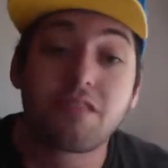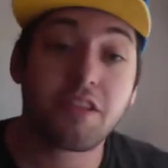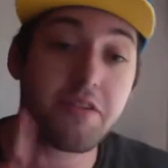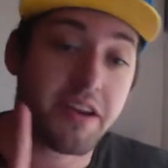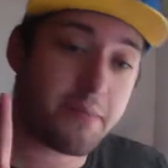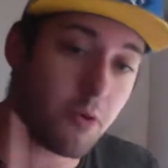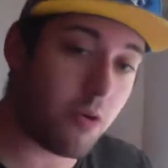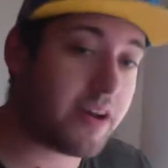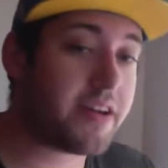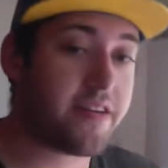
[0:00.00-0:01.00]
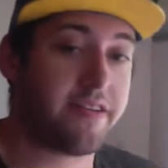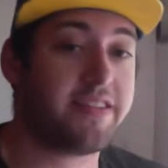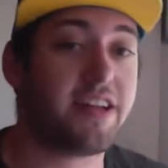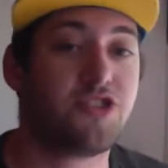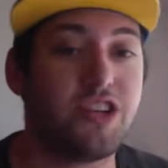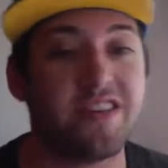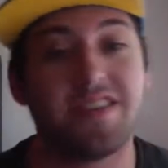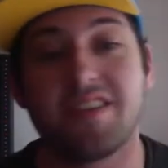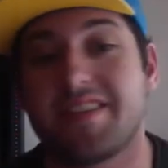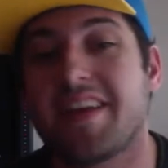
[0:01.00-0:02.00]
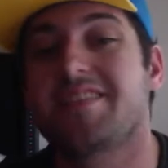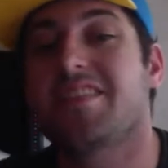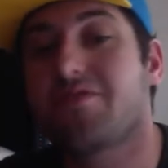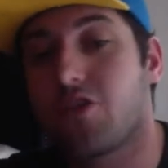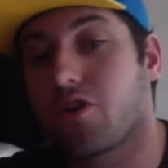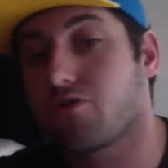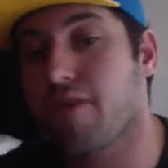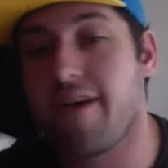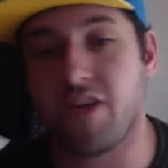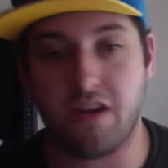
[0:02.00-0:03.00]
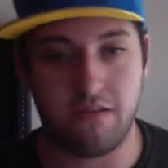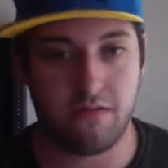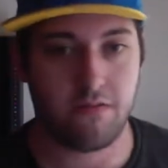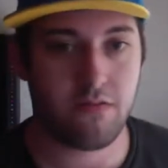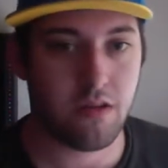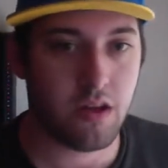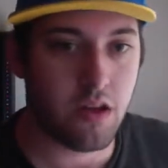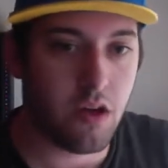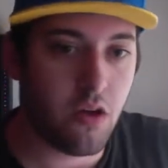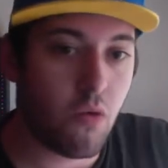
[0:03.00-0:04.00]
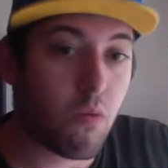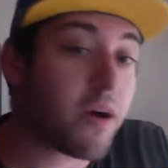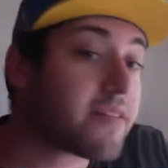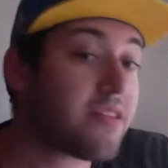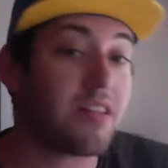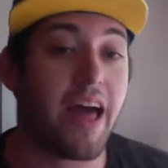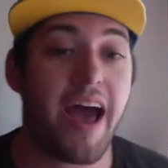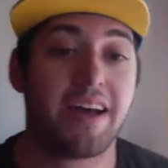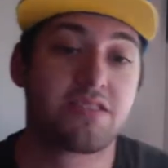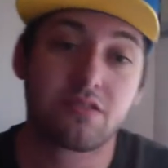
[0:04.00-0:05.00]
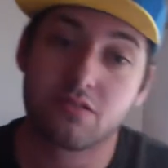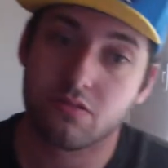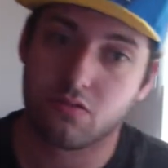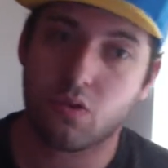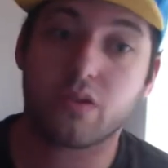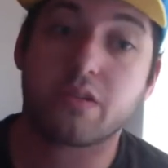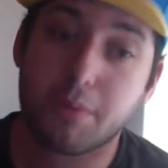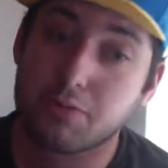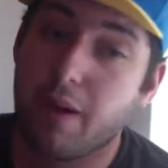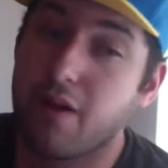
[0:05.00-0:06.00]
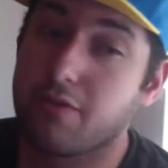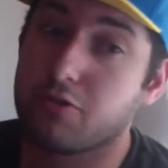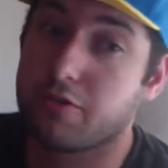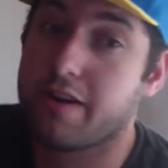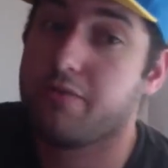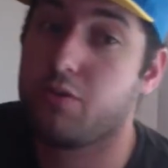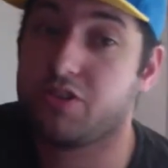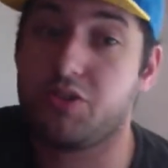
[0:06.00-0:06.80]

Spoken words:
theory number one here is that she is a descendant of Darth Revan, one of the last or the most powerful Grey Force